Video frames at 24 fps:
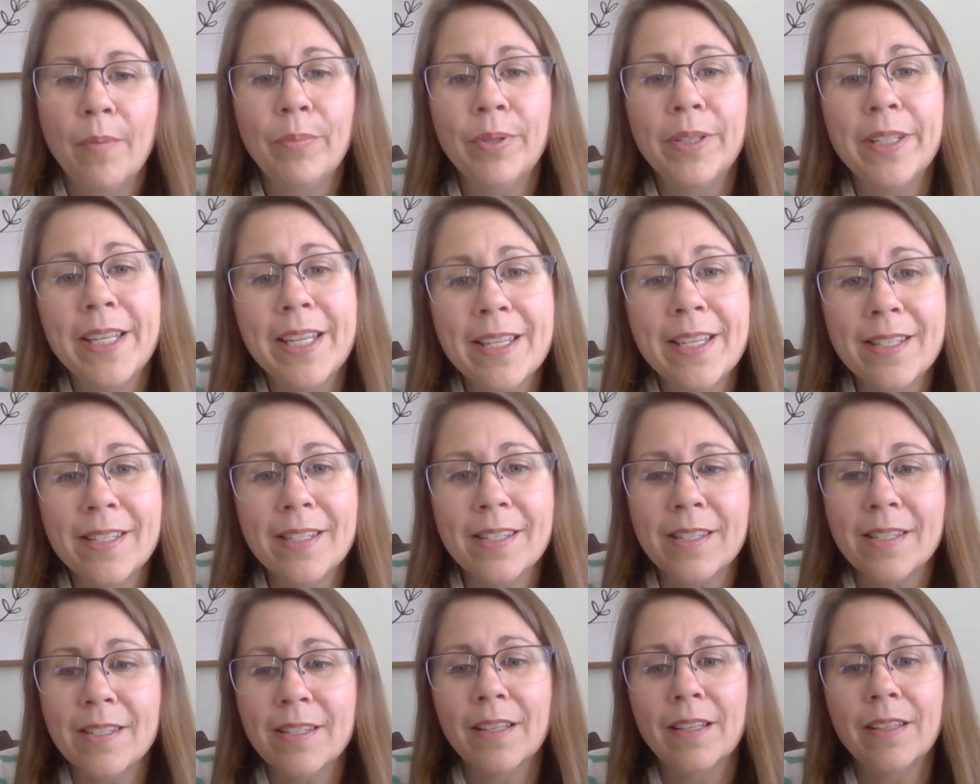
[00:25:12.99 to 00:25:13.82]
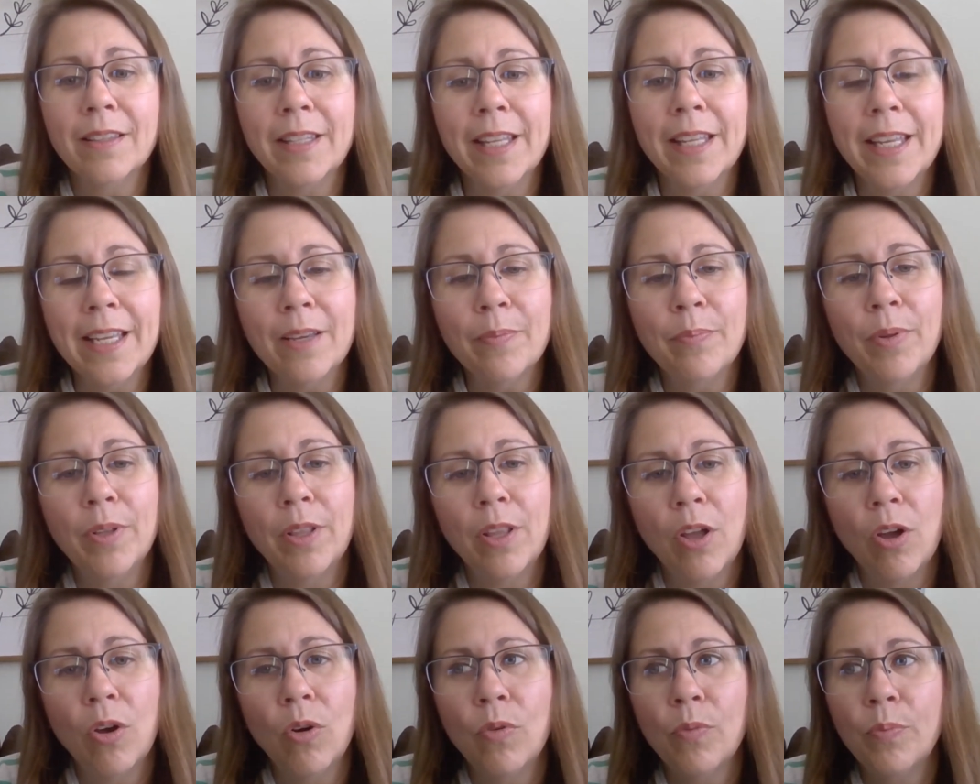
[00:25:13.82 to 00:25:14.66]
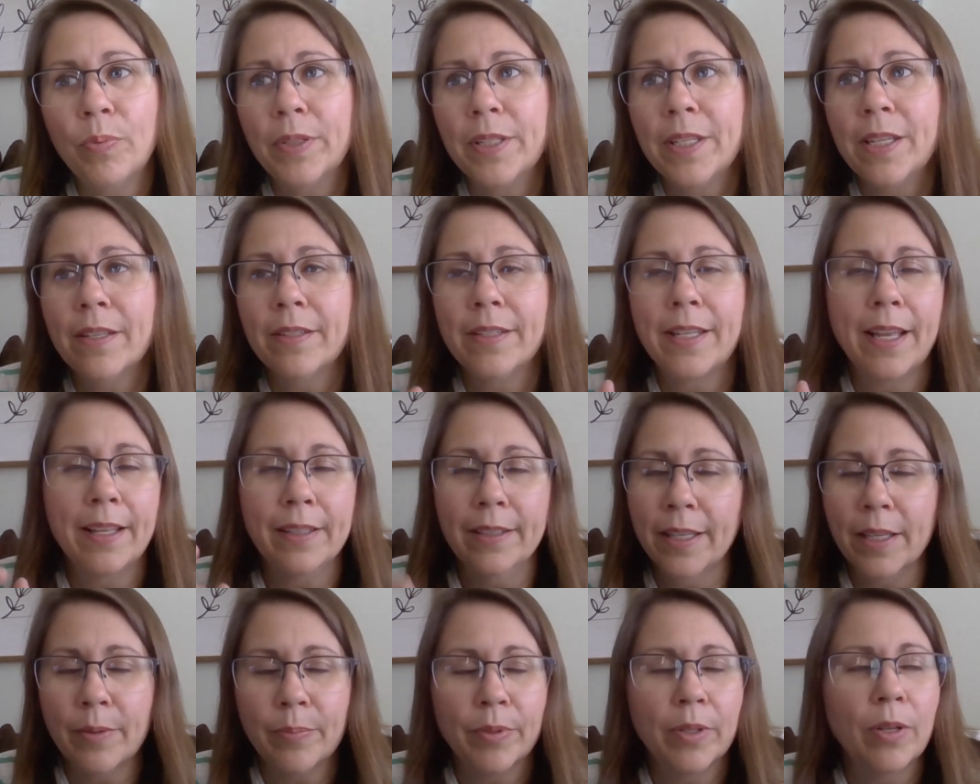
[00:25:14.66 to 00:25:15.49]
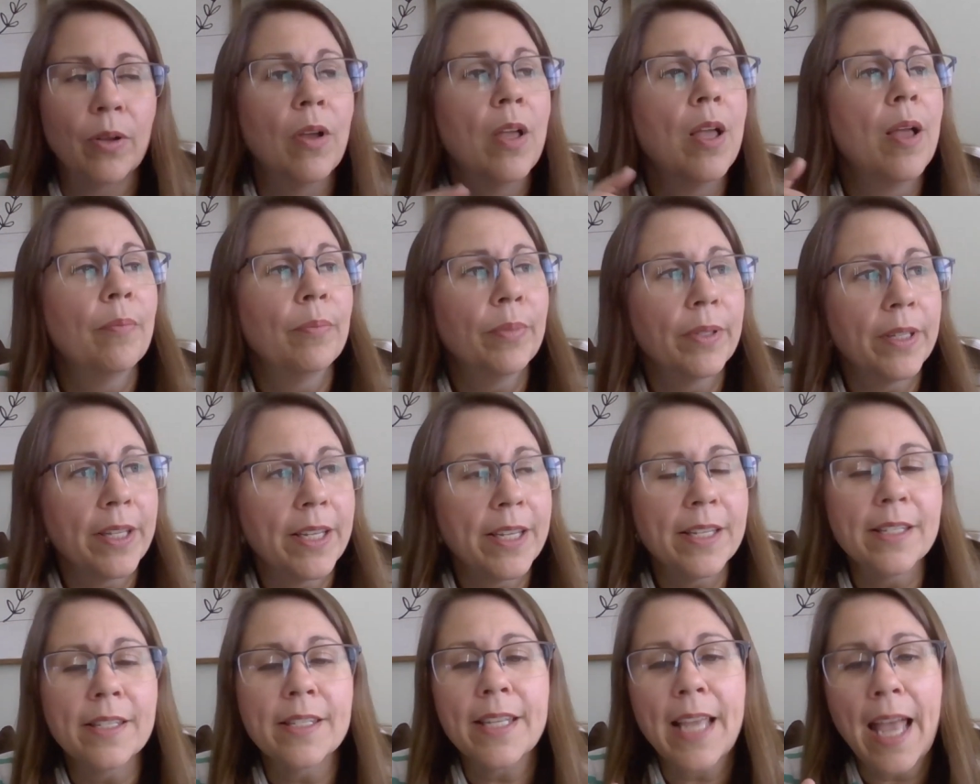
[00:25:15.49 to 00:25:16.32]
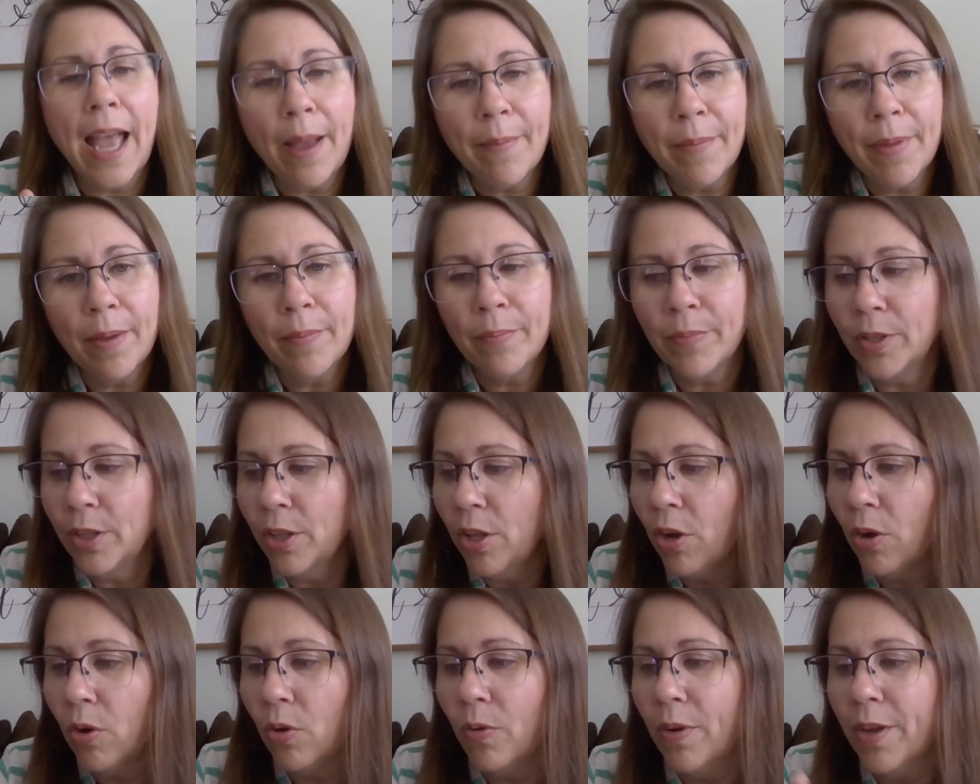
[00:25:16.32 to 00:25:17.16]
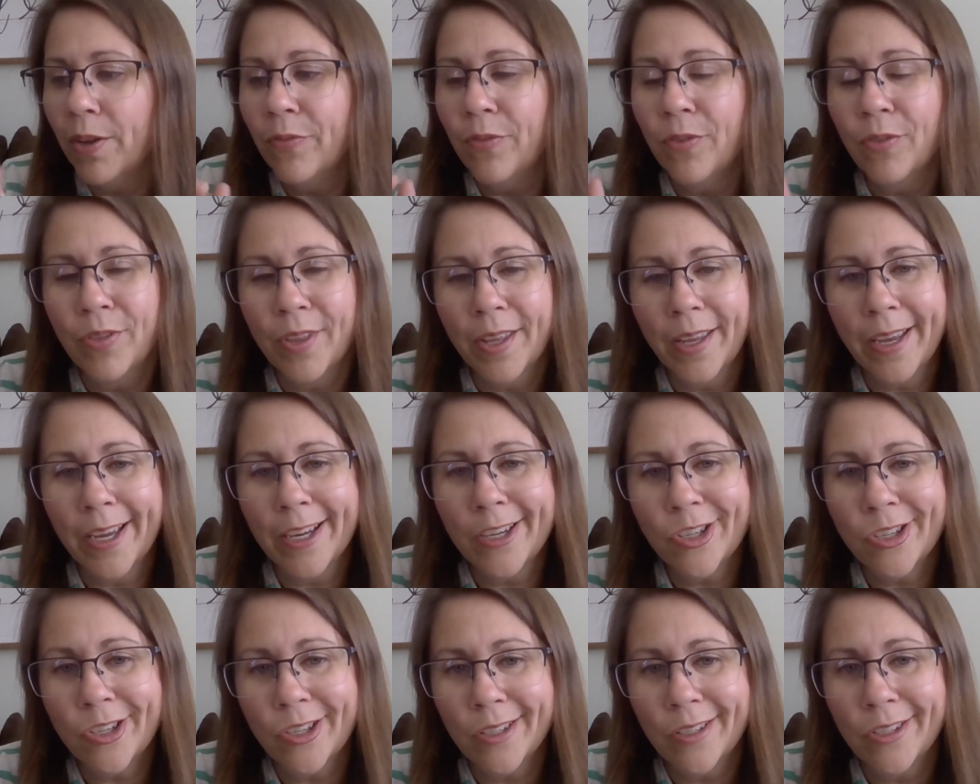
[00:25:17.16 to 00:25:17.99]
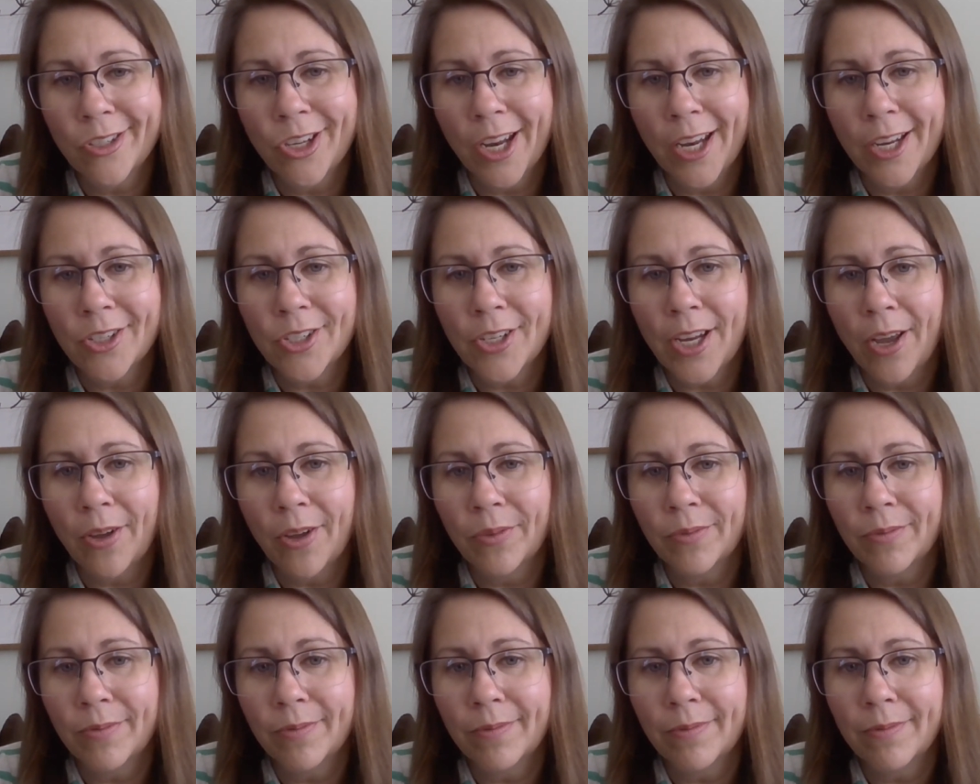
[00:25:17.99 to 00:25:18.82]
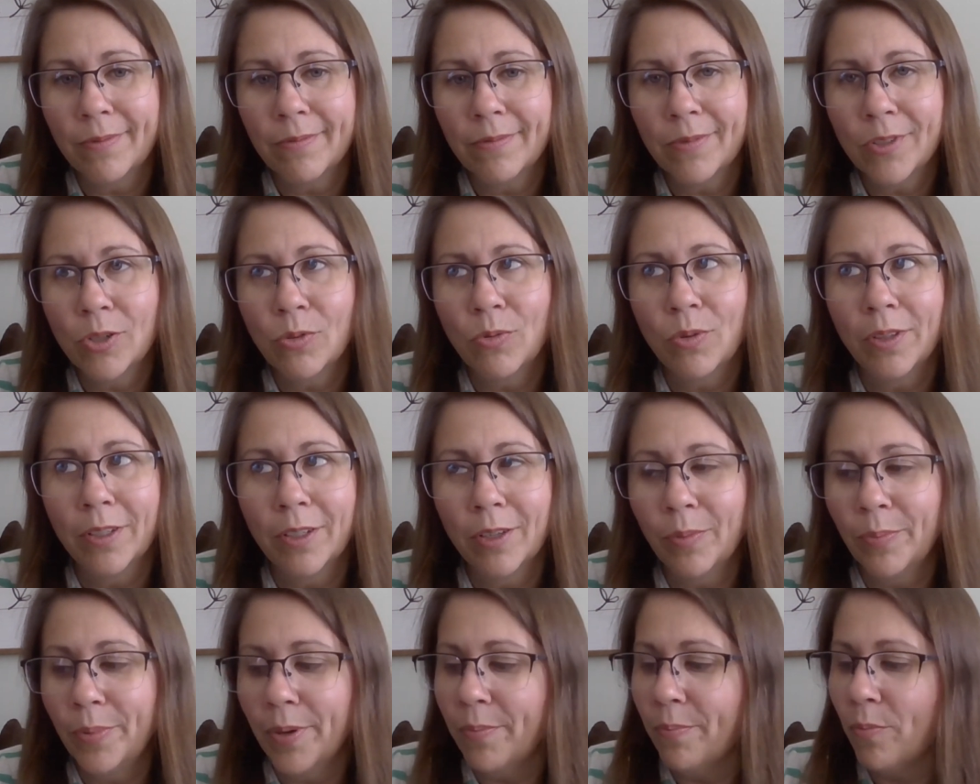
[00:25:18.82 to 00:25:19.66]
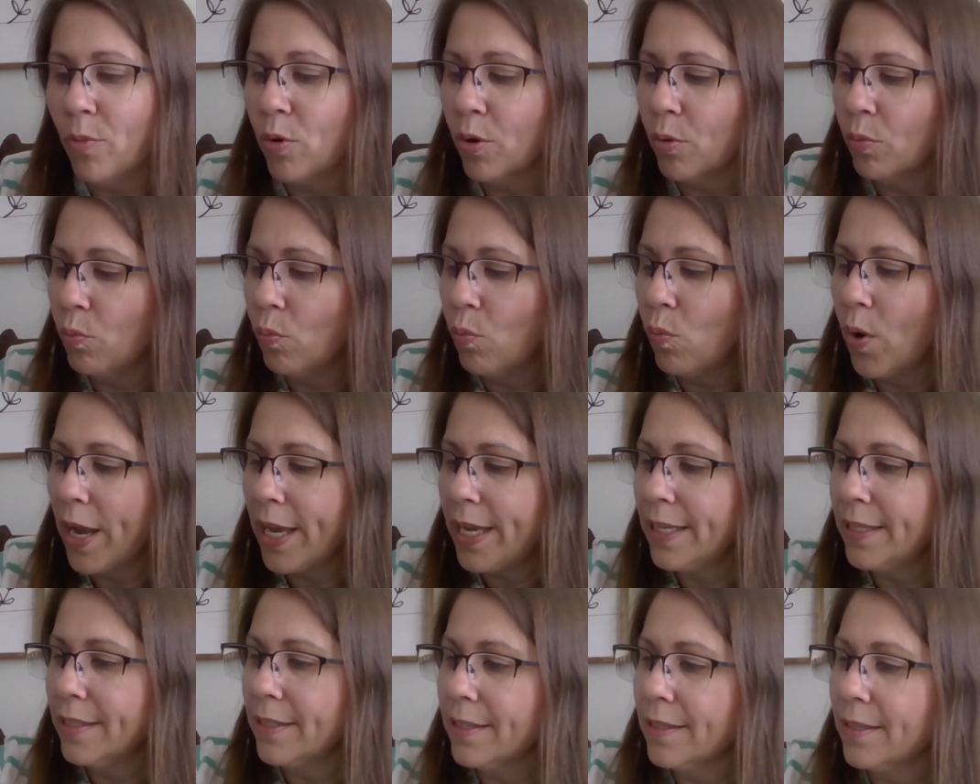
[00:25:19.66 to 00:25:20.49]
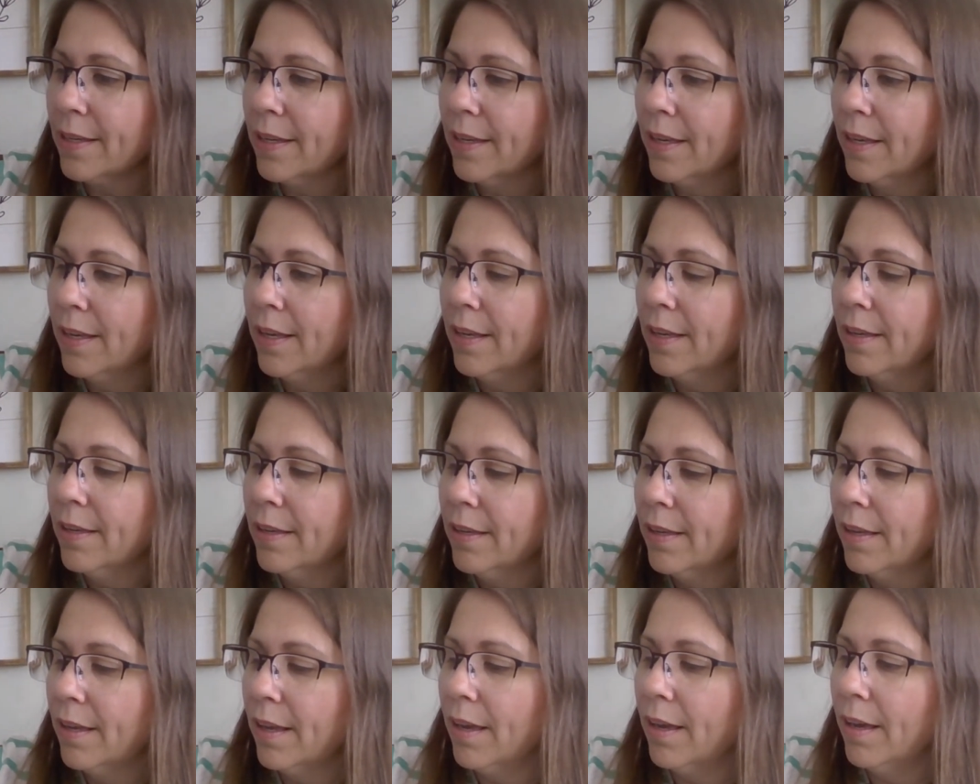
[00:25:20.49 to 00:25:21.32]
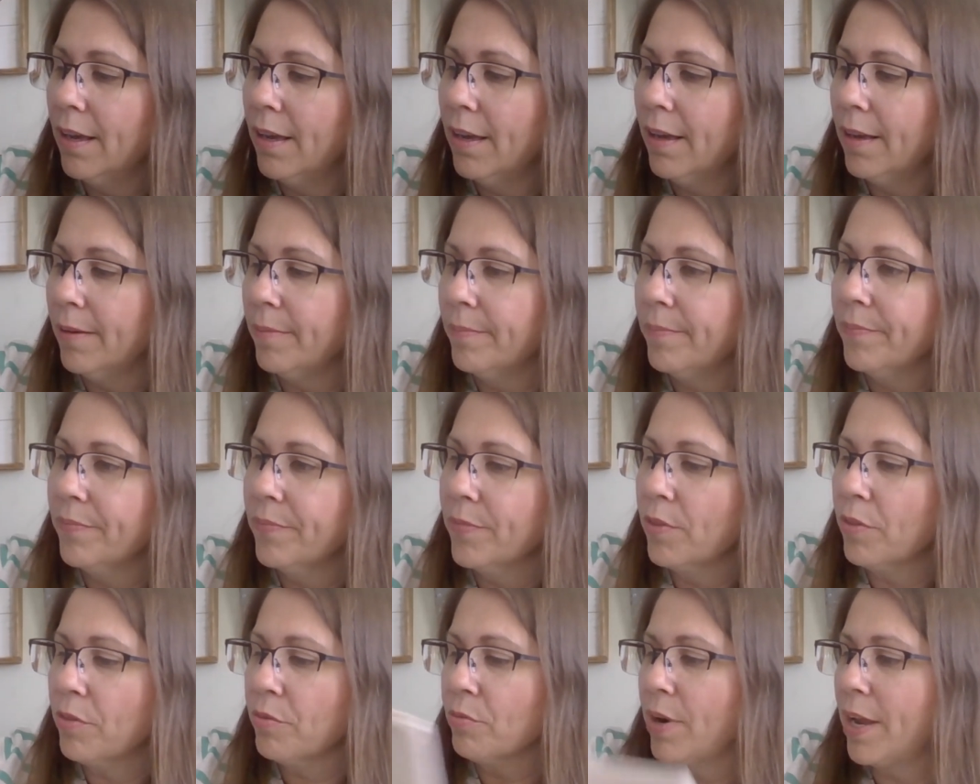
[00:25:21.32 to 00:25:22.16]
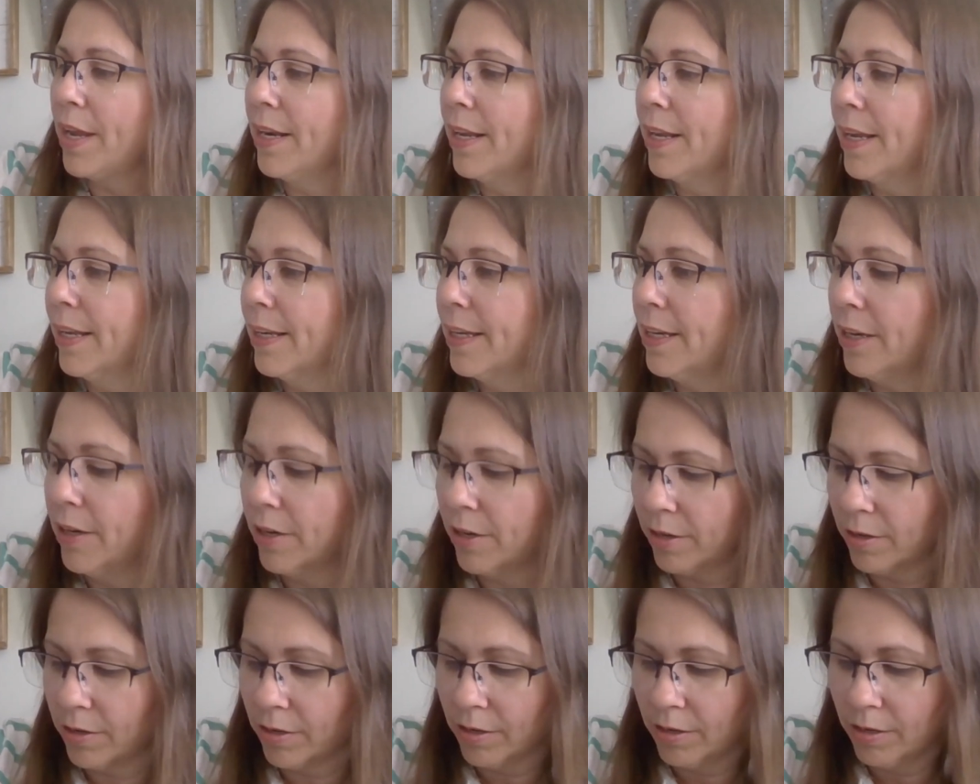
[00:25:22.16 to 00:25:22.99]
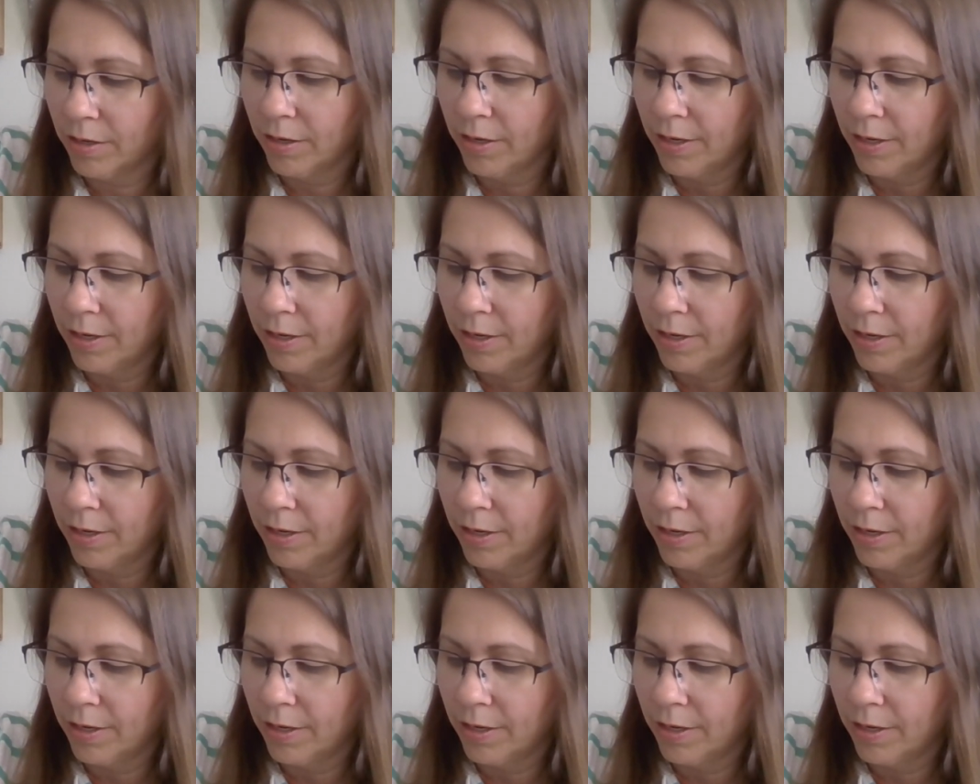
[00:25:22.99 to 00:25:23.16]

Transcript: Please link below, please, not link below, please comment below if you think I should change out to a little bit more white thread on here.